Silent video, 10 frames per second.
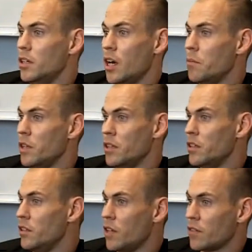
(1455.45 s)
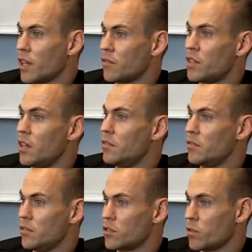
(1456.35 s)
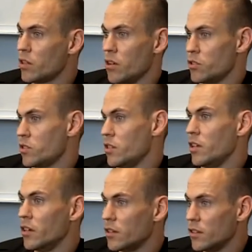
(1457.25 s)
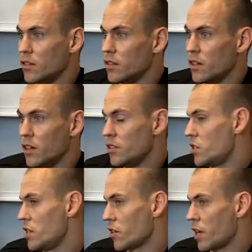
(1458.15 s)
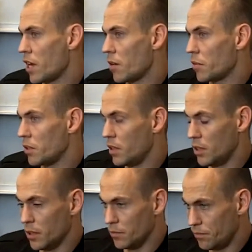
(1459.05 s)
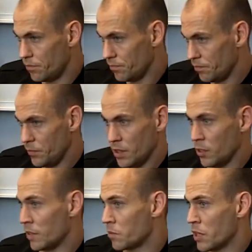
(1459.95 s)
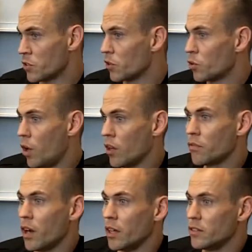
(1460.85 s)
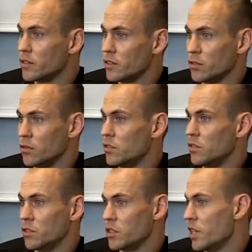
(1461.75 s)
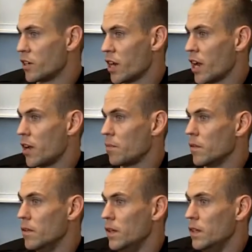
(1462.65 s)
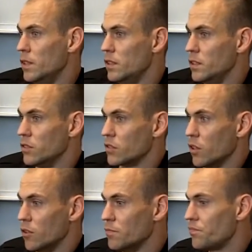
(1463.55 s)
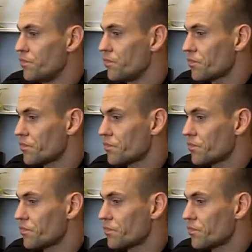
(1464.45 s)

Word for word: You know, I mean, you'd have to have 10 strength coaches in there. You know, it's just not going to happen. And you have to make sure they're qualified, which is not going to happen. And so,